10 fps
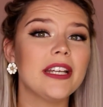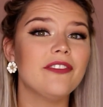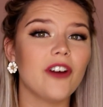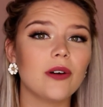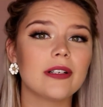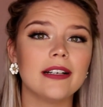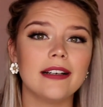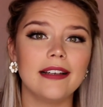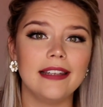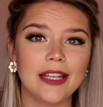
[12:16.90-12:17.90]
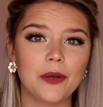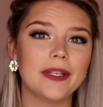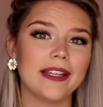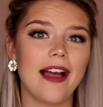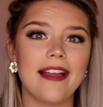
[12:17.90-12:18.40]
Vulgar
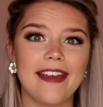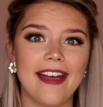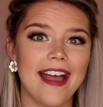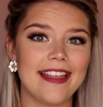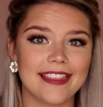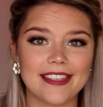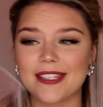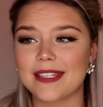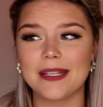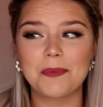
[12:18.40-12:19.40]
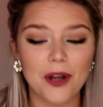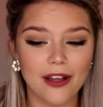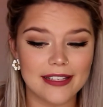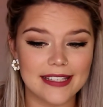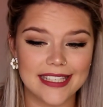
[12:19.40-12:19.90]
liquid liner and this lip
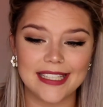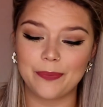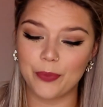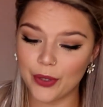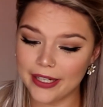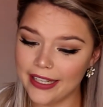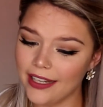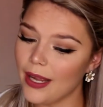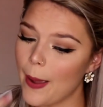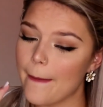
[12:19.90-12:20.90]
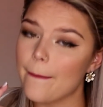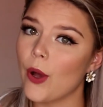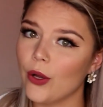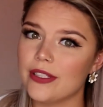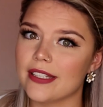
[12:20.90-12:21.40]
gloss is pretty
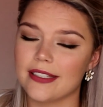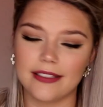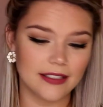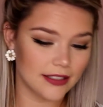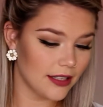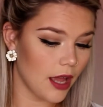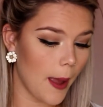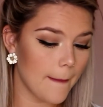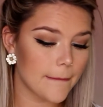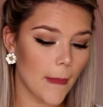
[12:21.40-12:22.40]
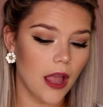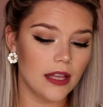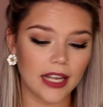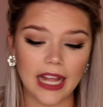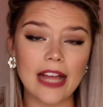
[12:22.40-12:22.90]
potent.
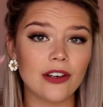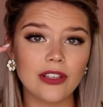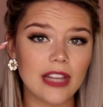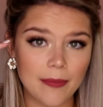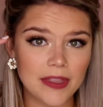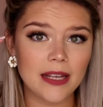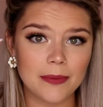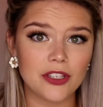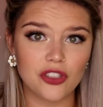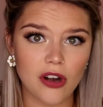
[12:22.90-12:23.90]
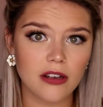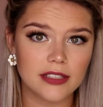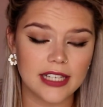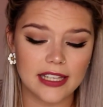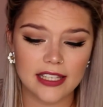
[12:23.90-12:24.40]
Like I don't, I'm think I'm gonna struggle
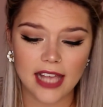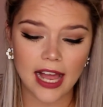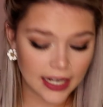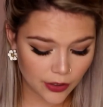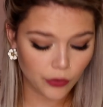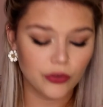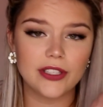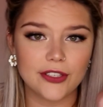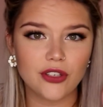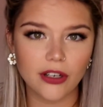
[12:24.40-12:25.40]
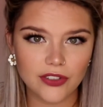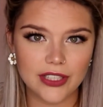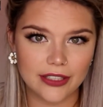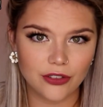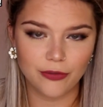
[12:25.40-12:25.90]
to get this eyeliner off because I struggled to
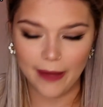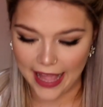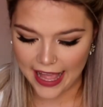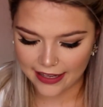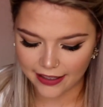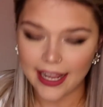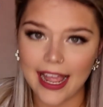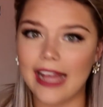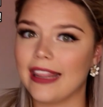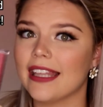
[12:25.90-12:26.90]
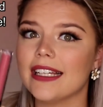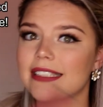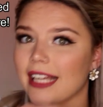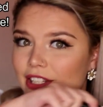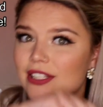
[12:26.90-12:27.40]
get it off my hand. And
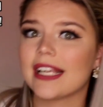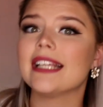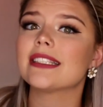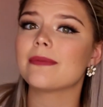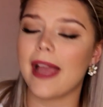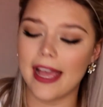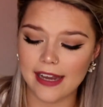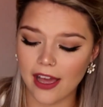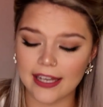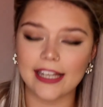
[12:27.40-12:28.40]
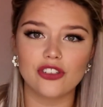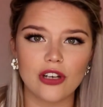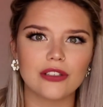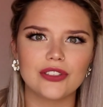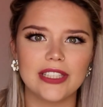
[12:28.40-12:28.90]
this, I just kissed my hand out and I
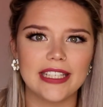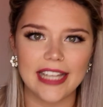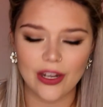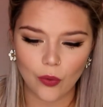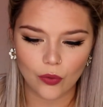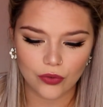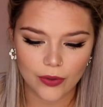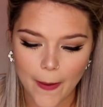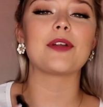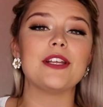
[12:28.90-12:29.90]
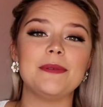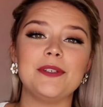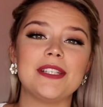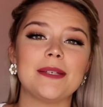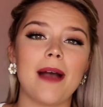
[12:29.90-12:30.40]
struggled to get that off. I'm going to be
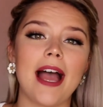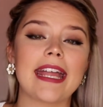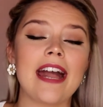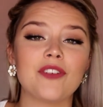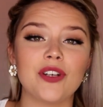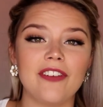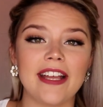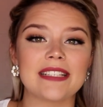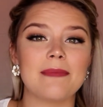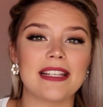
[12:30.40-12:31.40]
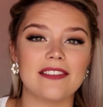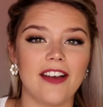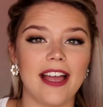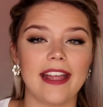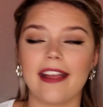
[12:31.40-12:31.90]
using my Cover FX
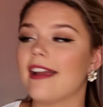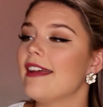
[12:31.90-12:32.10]
mattifying